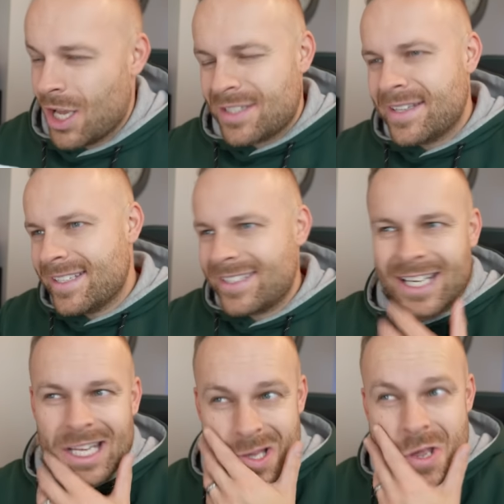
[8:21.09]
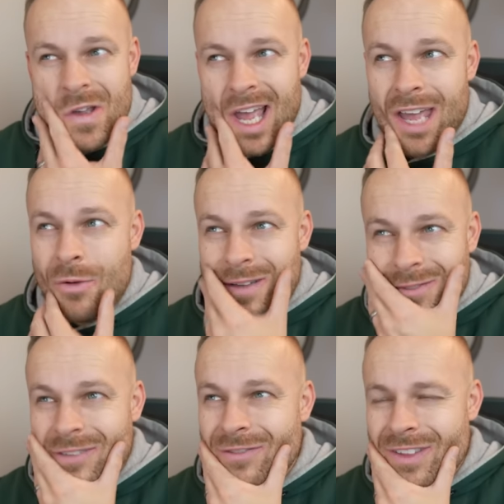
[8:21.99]
See, this thing in the UK, we have
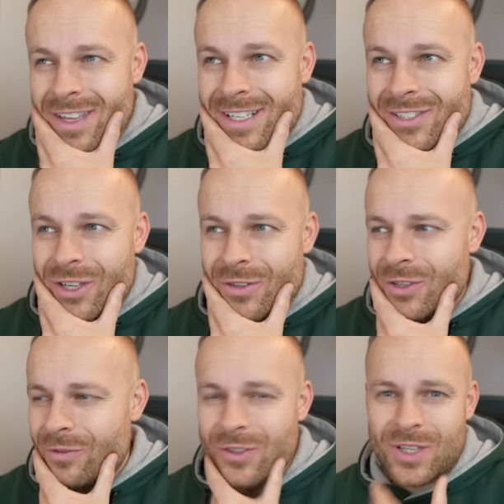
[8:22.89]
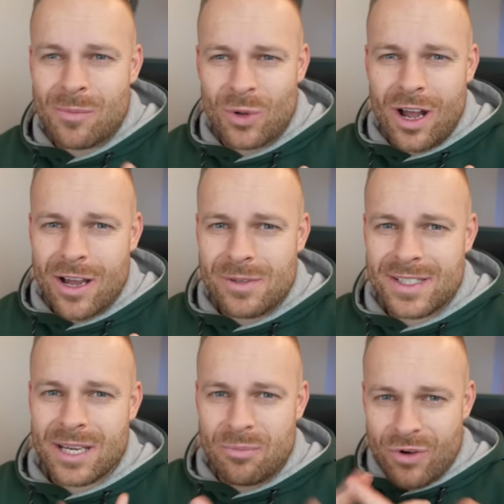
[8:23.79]
different things. So for example, I would
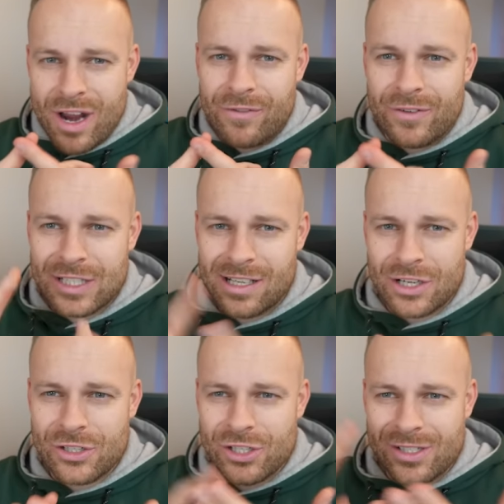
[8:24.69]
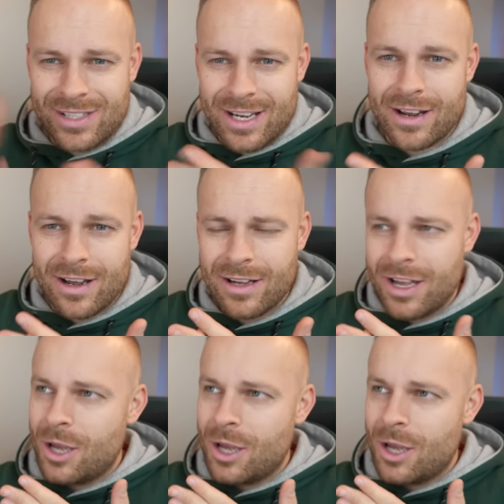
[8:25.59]
say breakfast, lunch and dinner.